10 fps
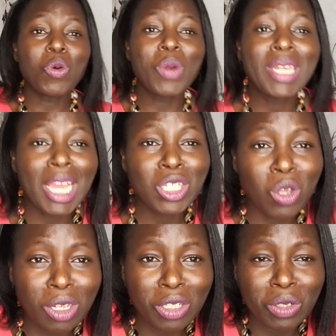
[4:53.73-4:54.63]
When I
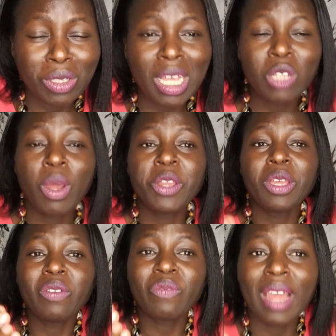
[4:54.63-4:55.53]
told you that when
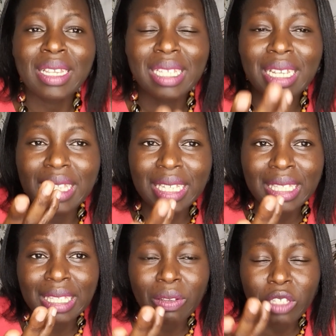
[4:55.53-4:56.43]
you invest in
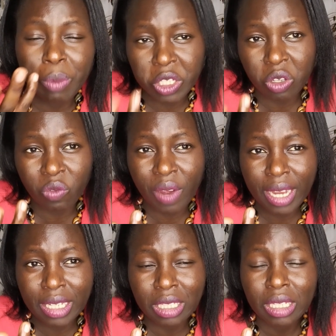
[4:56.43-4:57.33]
these special
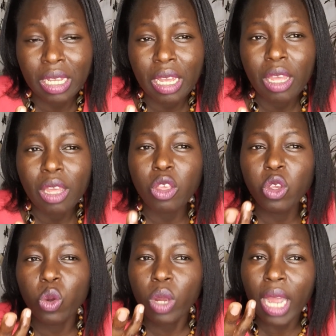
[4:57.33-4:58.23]
funds,
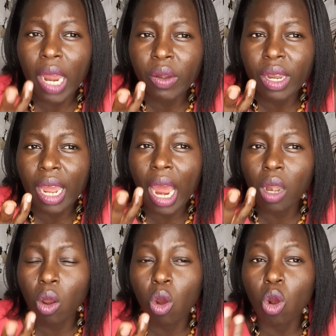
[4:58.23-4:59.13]
you carry
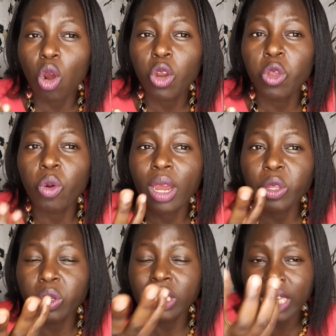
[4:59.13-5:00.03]
along, or
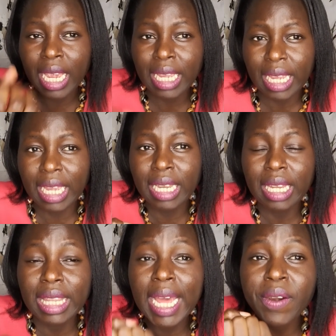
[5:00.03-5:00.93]
you take
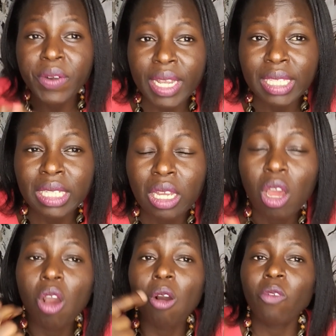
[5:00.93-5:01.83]
in the risk
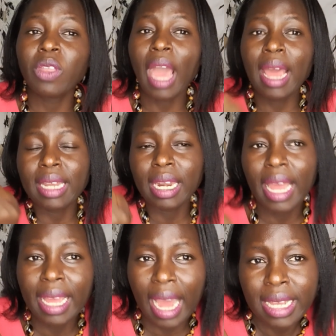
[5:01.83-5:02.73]
of the underlying